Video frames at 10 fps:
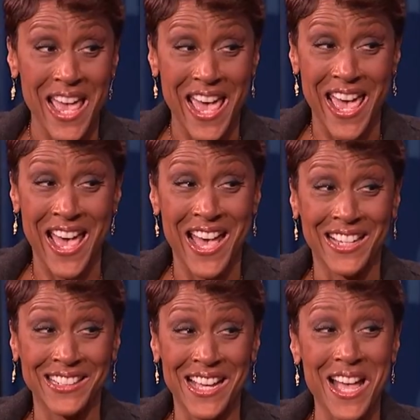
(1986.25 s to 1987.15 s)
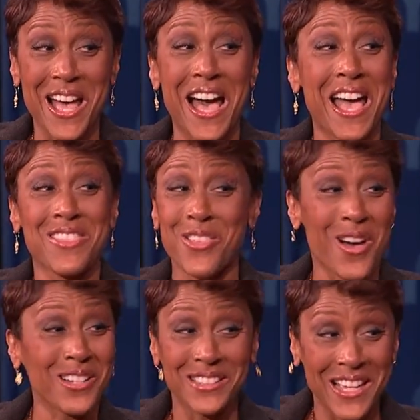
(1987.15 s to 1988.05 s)
And I
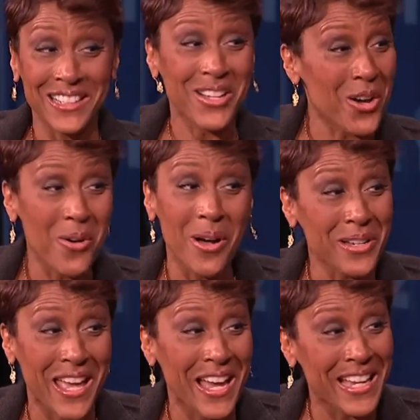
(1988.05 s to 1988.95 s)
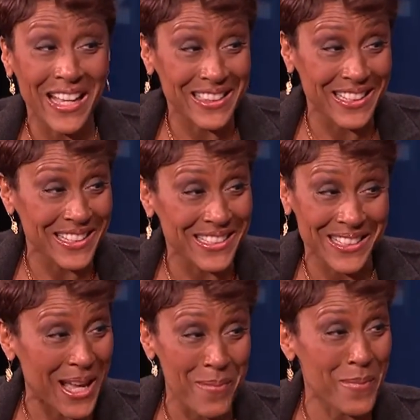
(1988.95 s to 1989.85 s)
thought that, oh, okay, I got this,
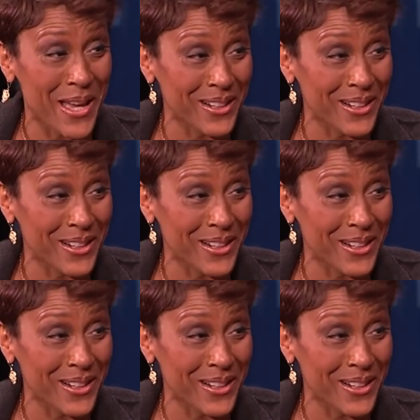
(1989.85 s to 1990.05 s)
I'm better.